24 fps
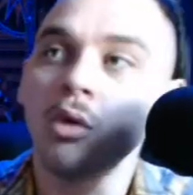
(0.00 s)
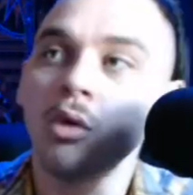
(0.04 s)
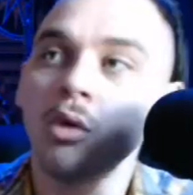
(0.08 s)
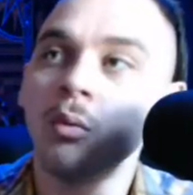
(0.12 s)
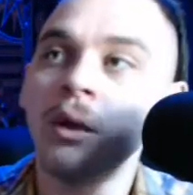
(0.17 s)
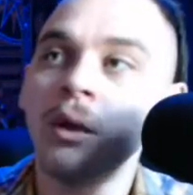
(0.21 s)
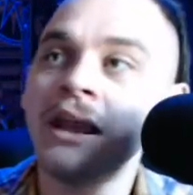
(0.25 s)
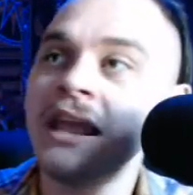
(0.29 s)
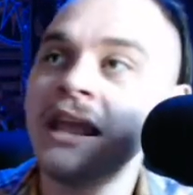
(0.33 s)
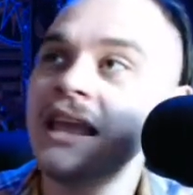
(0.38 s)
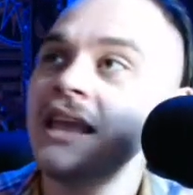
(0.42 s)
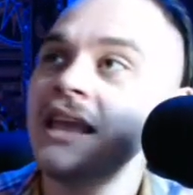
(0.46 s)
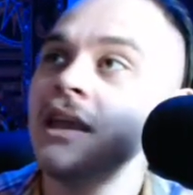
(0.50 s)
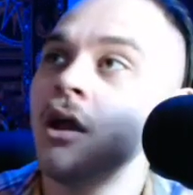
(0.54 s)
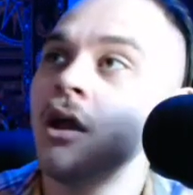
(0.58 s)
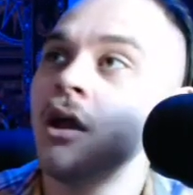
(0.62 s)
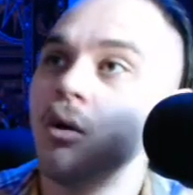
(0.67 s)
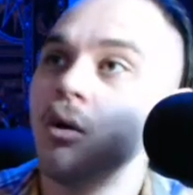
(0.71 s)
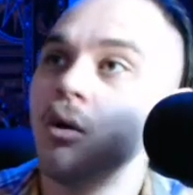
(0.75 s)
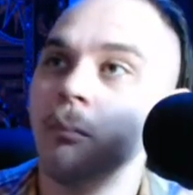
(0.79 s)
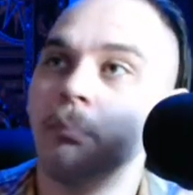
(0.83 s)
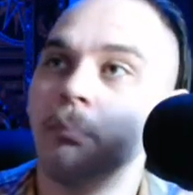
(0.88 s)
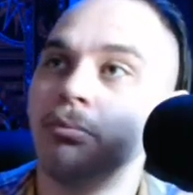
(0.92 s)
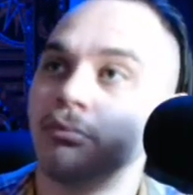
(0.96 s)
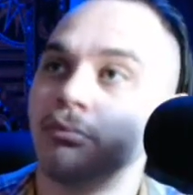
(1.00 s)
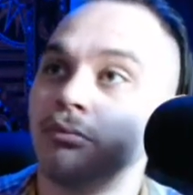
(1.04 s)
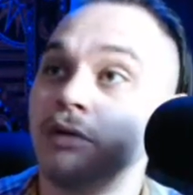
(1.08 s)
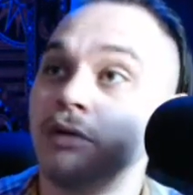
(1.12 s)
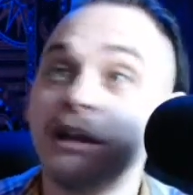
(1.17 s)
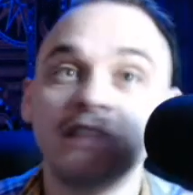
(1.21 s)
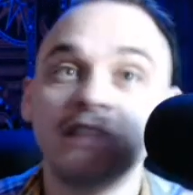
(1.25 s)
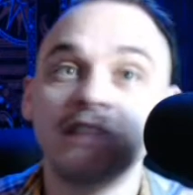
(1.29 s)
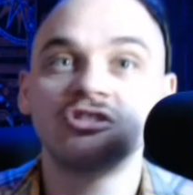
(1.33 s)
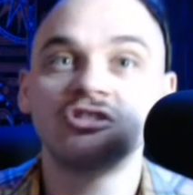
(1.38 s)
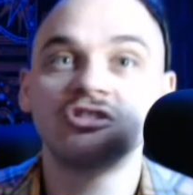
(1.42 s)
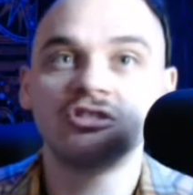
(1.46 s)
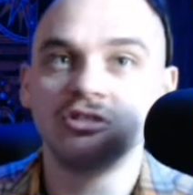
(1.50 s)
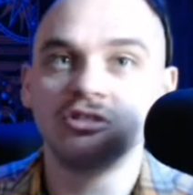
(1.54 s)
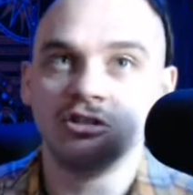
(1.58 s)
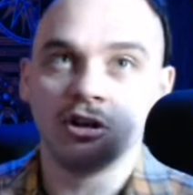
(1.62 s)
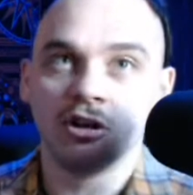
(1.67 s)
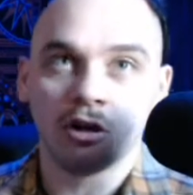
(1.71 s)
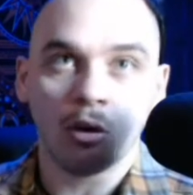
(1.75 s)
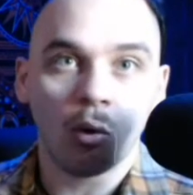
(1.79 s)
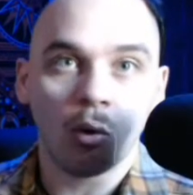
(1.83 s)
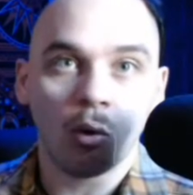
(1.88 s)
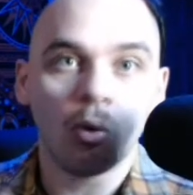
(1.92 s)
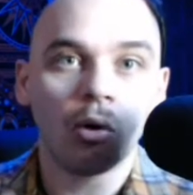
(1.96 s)
When he breached
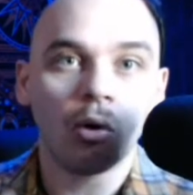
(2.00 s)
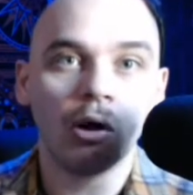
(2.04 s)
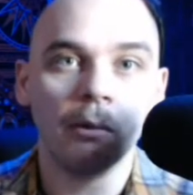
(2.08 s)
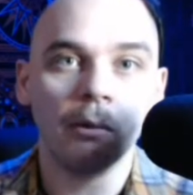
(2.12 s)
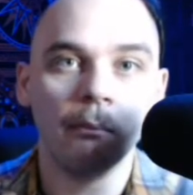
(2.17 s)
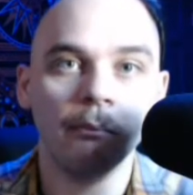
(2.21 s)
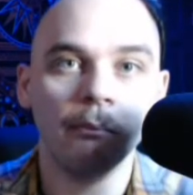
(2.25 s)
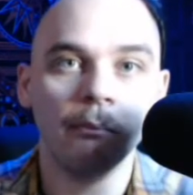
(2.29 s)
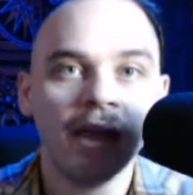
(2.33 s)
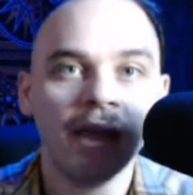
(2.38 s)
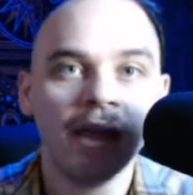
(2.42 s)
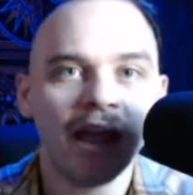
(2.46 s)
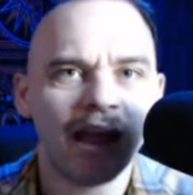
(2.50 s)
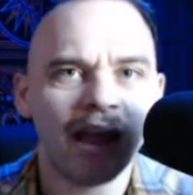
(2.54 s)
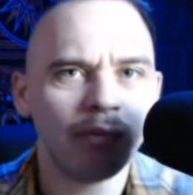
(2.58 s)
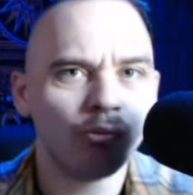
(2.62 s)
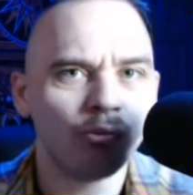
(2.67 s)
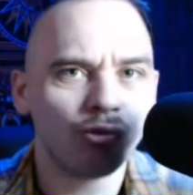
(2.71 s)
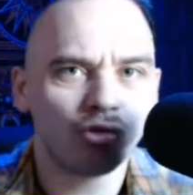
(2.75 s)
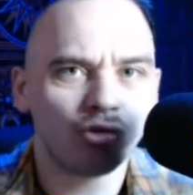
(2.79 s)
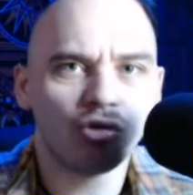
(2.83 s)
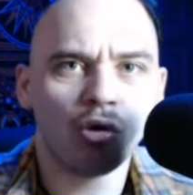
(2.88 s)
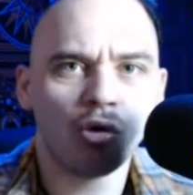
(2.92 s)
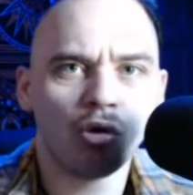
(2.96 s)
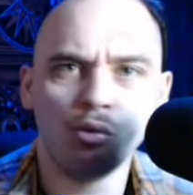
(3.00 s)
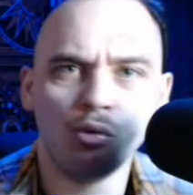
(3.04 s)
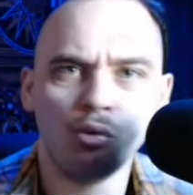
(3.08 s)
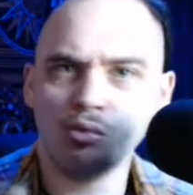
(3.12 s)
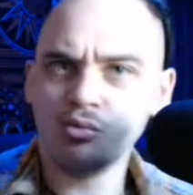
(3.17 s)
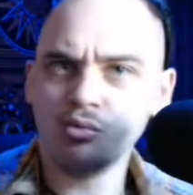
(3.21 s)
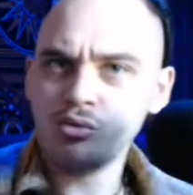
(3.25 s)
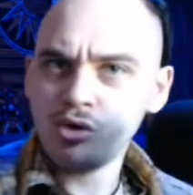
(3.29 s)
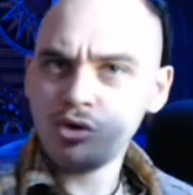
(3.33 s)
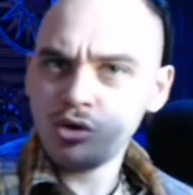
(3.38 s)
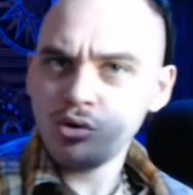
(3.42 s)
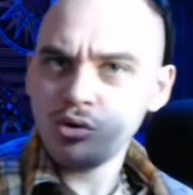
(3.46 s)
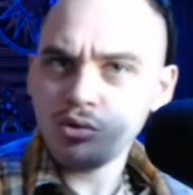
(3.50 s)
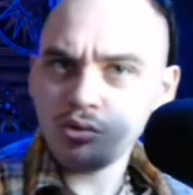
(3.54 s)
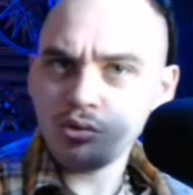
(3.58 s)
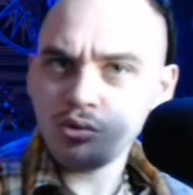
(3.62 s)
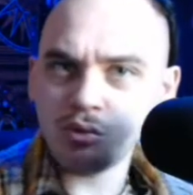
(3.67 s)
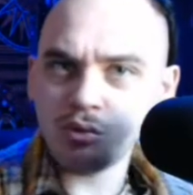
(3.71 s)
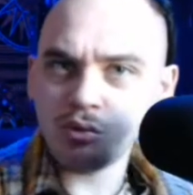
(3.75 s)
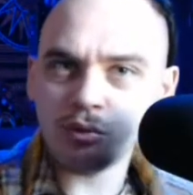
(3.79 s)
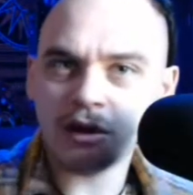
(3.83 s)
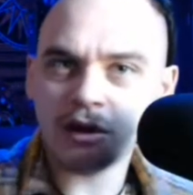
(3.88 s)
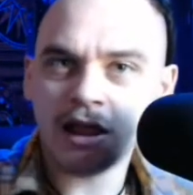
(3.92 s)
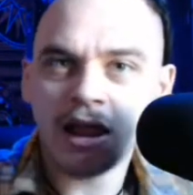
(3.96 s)
decorum and was so
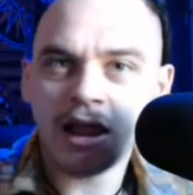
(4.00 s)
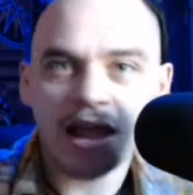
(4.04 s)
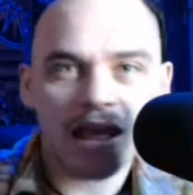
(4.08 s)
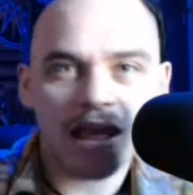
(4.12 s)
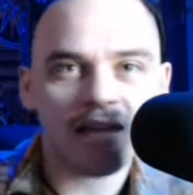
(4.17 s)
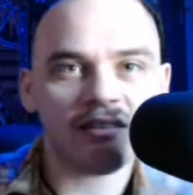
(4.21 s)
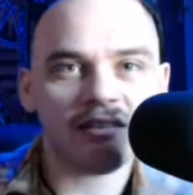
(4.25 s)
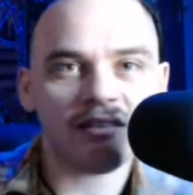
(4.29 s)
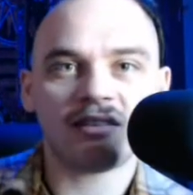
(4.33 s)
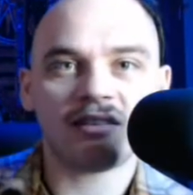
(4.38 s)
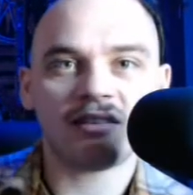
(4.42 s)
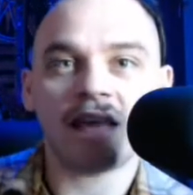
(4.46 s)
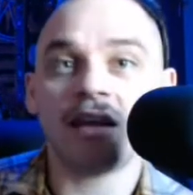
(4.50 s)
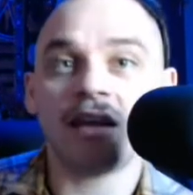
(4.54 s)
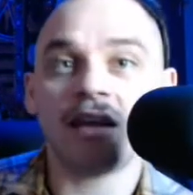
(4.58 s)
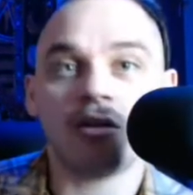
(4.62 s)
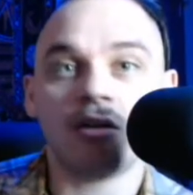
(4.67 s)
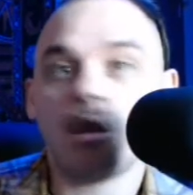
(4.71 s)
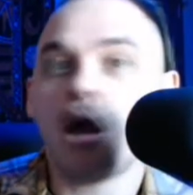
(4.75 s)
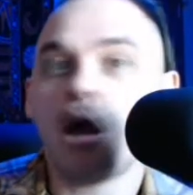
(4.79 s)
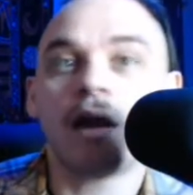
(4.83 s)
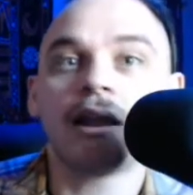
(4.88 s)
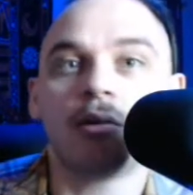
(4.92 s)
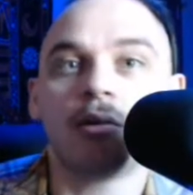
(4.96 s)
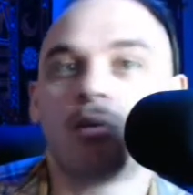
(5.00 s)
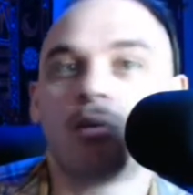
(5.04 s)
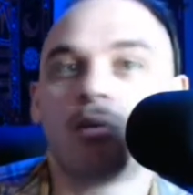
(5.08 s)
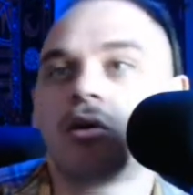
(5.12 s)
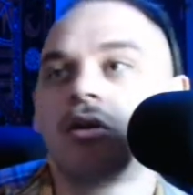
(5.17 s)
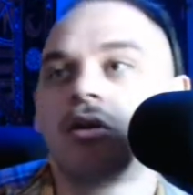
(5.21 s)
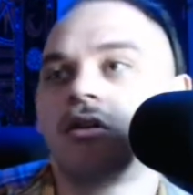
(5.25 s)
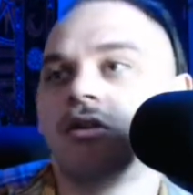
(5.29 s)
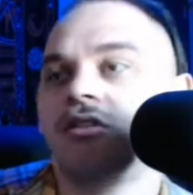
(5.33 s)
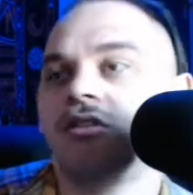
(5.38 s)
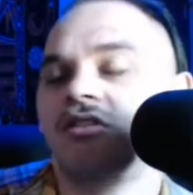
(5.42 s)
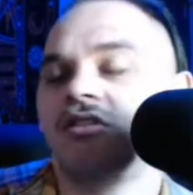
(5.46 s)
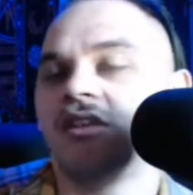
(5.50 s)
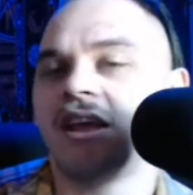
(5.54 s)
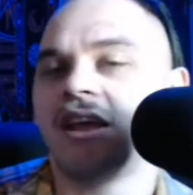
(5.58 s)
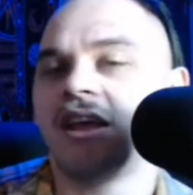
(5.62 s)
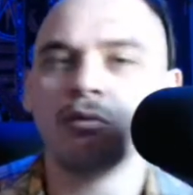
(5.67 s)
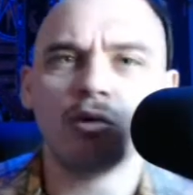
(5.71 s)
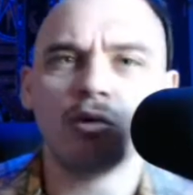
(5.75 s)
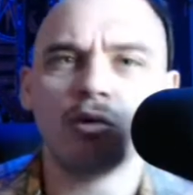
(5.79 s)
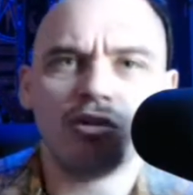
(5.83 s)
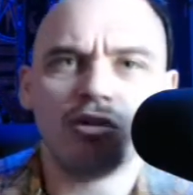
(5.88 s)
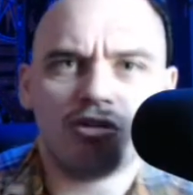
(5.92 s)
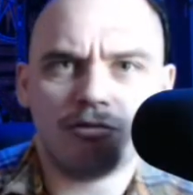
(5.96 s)
rude and said naughty words
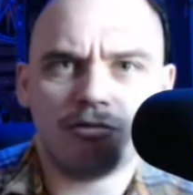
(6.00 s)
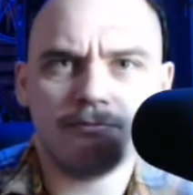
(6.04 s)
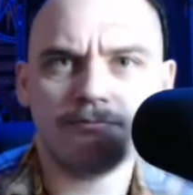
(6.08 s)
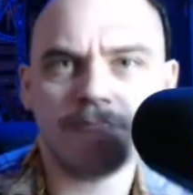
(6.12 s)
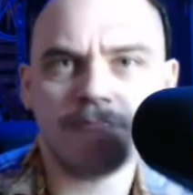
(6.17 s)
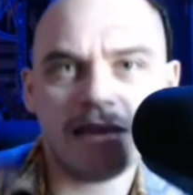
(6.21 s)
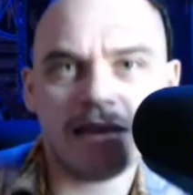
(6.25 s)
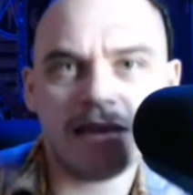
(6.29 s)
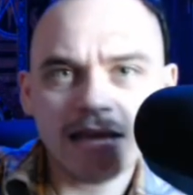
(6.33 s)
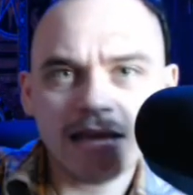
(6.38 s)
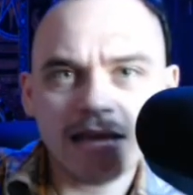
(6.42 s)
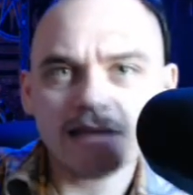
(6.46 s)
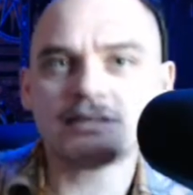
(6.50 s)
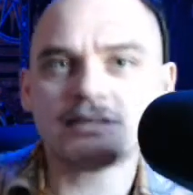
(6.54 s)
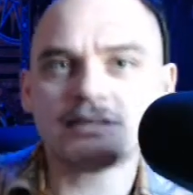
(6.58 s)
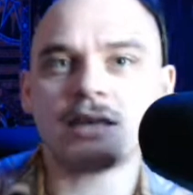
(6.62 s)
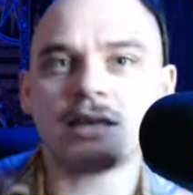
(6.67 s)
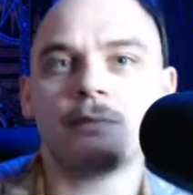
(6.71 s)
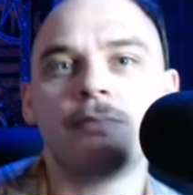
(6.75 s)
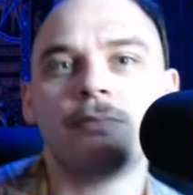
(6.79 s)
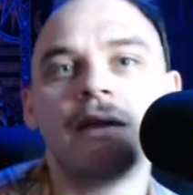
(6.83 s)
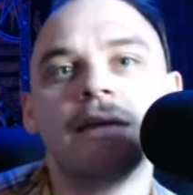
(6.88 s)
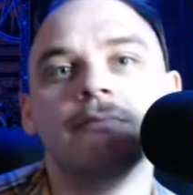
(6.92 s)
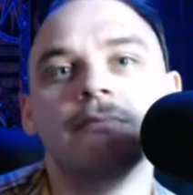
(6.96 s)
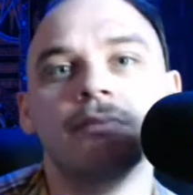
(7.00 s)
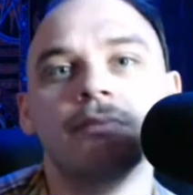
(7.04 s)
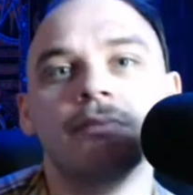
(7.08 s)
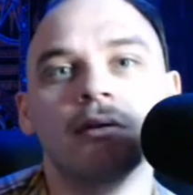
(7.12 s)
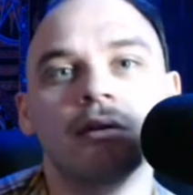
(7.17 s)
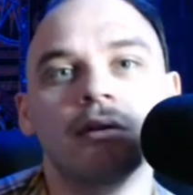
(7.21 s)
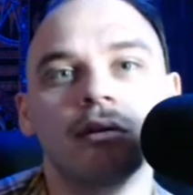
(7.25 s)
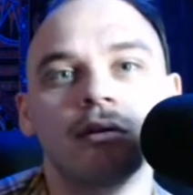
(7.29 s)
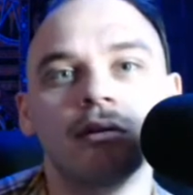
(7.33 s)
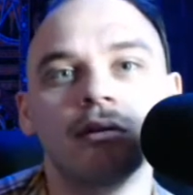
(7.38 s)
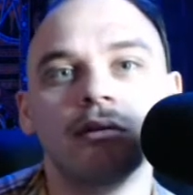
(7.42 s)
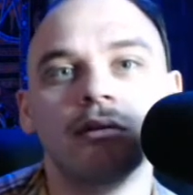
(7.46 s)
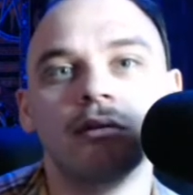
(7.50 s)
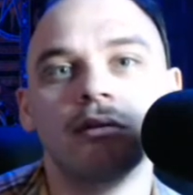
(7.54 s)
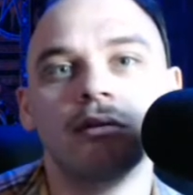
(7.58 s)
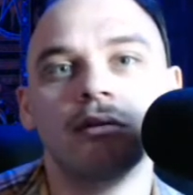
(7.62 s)
and was mean to people.